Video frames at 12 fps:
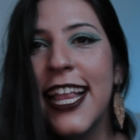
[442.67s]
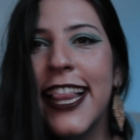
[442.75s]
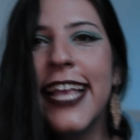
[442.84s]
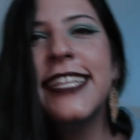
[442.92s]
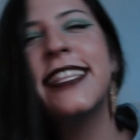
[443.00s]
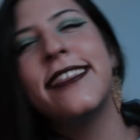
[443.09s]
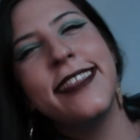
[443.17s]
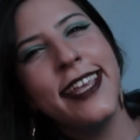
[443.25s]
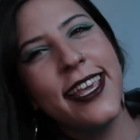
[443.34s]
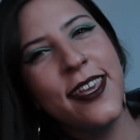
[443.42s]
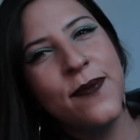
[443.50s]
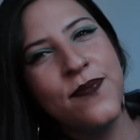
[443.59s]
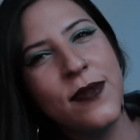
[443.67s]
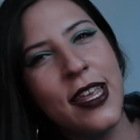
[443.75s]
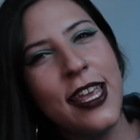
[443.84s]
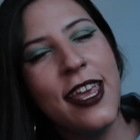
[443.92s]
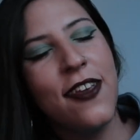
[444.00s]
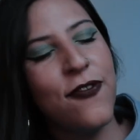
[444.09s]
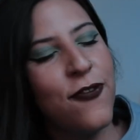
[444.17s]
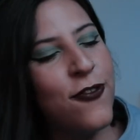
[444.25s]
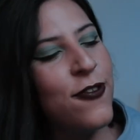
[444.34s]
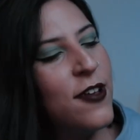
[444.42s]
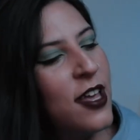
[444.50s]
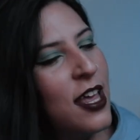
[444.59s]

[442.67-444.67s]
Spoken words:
Let's see if